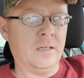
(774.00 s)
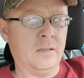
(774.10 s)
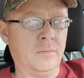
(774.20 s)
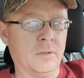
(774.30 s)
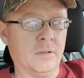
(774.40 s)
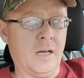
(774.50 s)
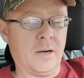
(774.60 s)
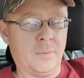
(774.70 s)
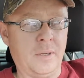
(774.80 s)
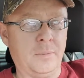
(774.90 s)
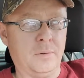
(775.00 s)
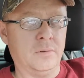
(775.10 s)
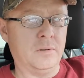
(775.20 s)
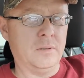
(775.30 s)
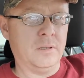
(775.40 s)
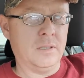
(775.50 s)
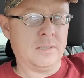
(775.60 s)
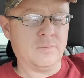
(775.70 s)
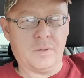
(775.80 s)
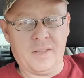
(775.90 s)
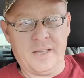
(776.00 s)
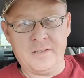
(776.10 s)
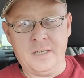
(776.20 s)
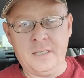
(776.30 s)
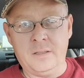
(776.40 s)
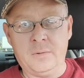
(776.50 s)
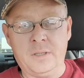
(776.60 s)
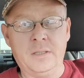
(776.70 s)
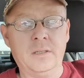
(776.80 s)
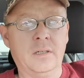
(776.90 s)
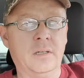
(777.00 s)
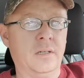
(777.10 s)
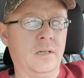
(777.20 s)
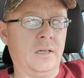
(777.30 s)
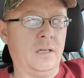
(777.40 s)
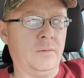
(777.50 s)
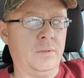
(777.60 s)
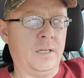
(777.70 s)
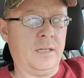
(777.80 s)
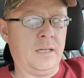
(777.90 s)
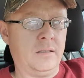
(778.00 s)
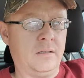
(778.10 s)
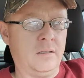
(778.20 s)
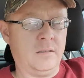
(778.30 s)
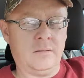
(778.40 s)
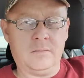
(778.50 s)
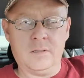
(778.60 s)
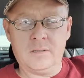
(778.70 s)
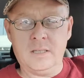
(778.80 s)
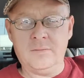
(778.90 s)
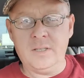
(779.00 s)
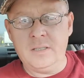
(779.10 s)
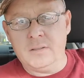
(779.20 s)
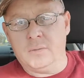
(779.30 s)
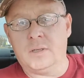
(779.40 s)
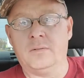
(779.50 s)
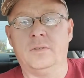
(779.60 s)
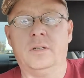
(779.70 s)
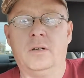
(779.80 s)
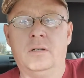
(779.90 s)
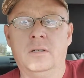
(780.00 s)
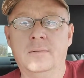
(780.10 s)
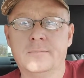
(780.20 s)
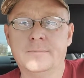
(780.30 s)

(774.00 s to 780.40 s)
with a lot of people. That's what they see anyway when they get the CD or whatever you call it.